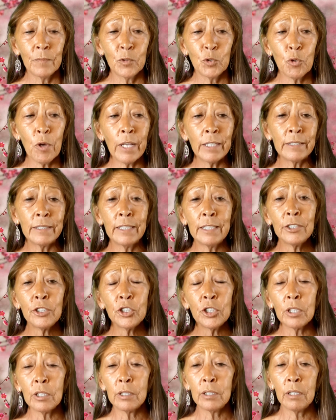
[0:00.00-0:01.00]

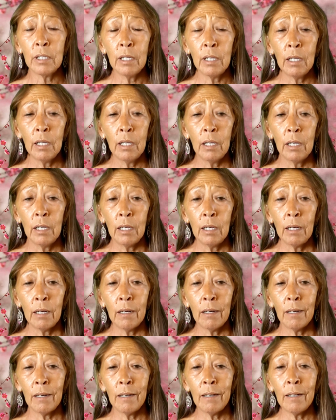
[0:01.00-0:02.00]
transition
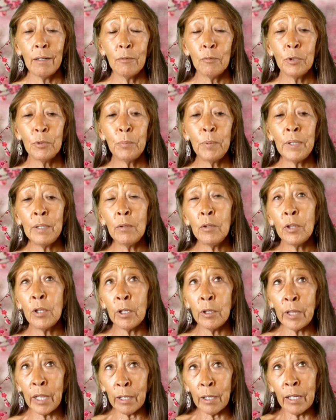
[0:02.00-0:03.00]

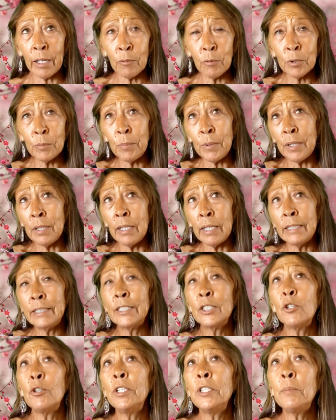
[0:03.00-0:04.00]

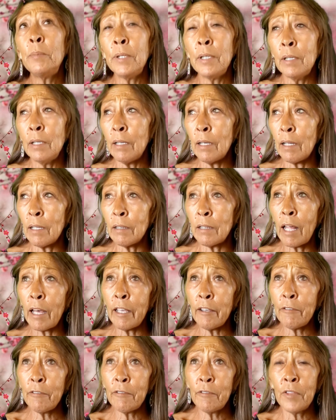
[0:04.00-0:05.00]
it's going to be a
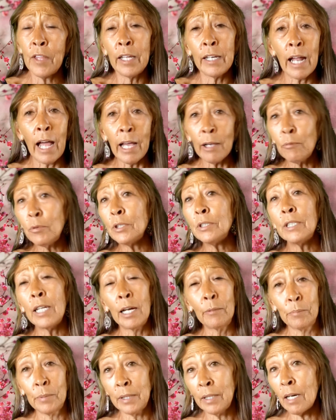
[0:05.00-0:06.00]
life that I would
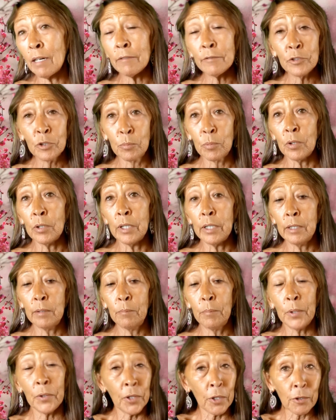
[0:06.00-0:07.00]
not be comfortable in,
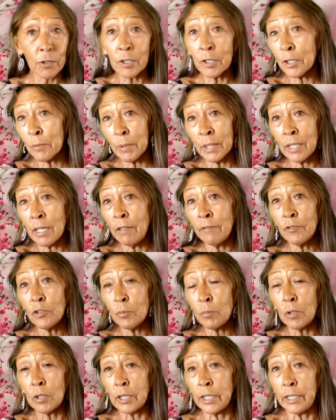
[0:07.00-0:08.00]
but they're going to be
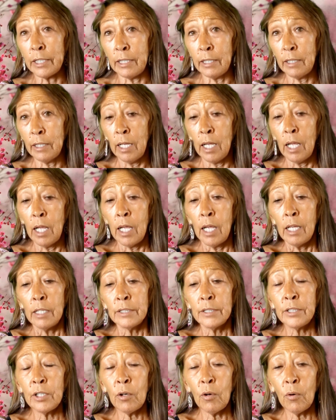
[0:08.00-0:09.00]
comfortable in it.
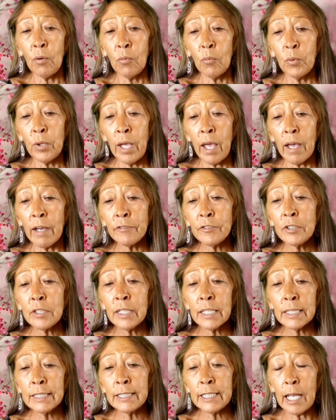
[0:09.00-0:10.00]
So we have to
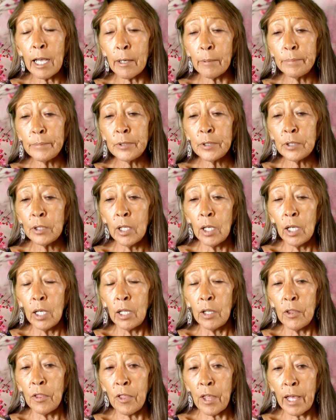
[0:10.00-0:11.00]
accept
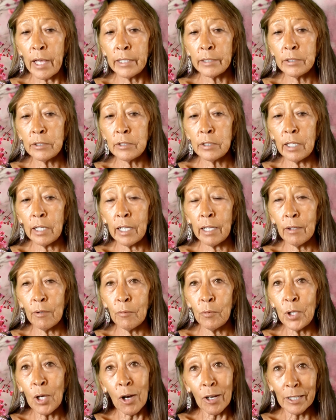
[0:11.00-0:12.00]
that
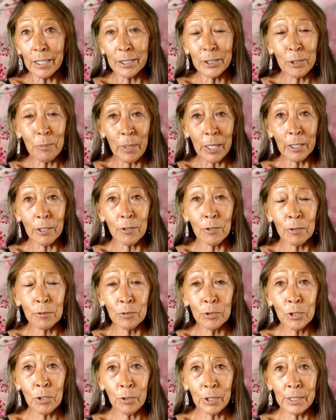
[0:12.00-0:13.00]
we all get to make our
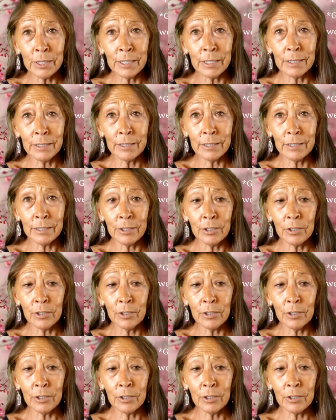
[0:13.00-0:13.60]
own choices.